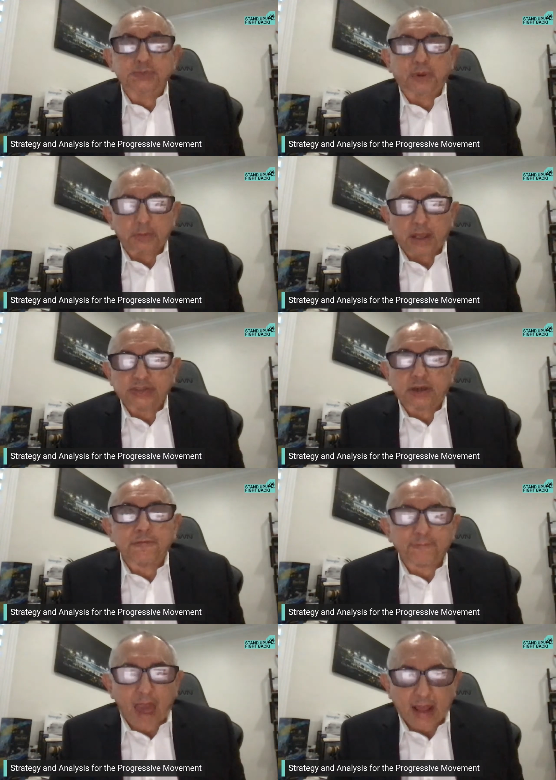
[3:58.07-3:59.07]
pretty much a
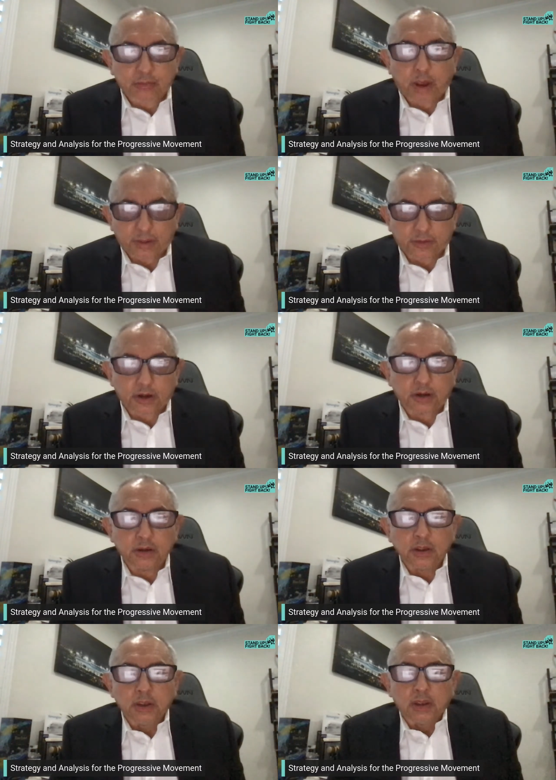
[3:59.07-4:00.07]
fact right
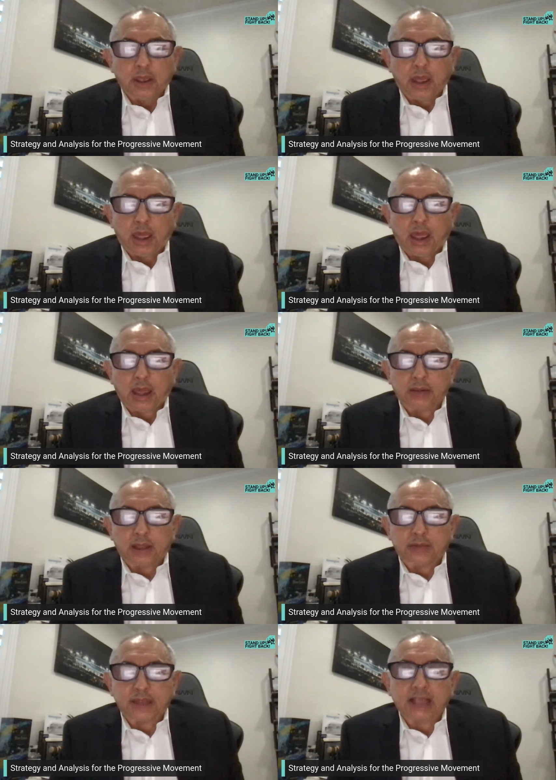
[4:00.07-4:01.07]
there,
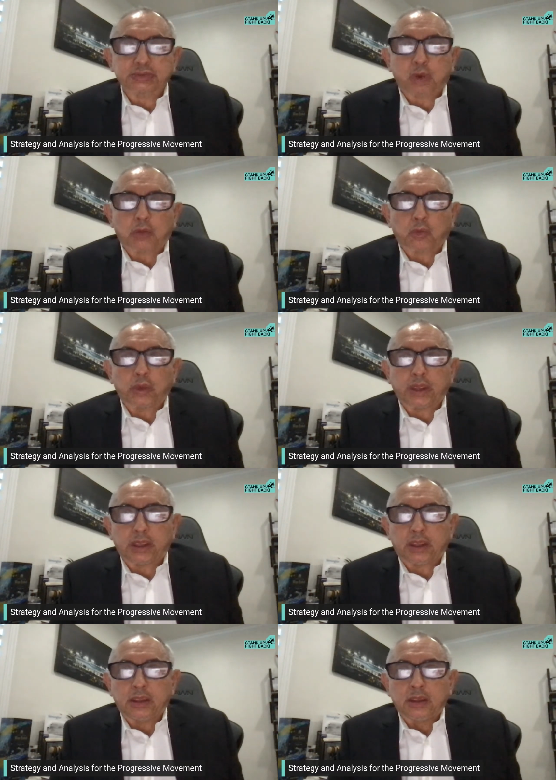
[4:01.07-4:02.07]
and that's what
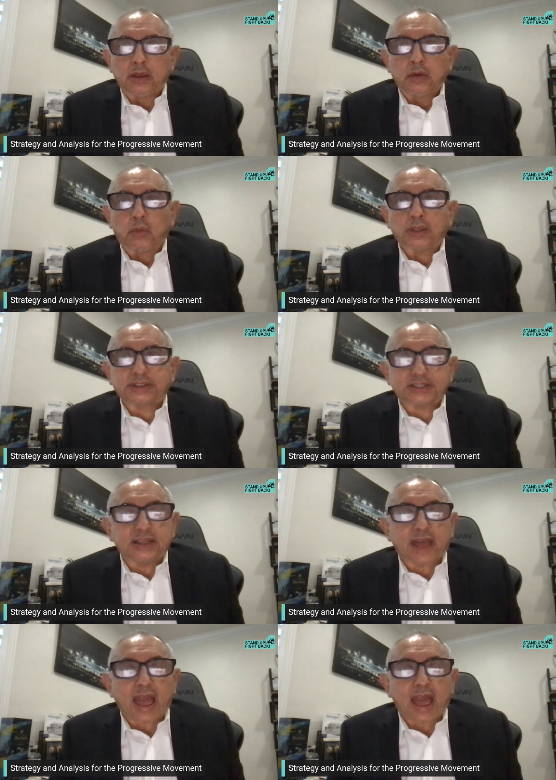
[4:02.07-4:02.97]
we see that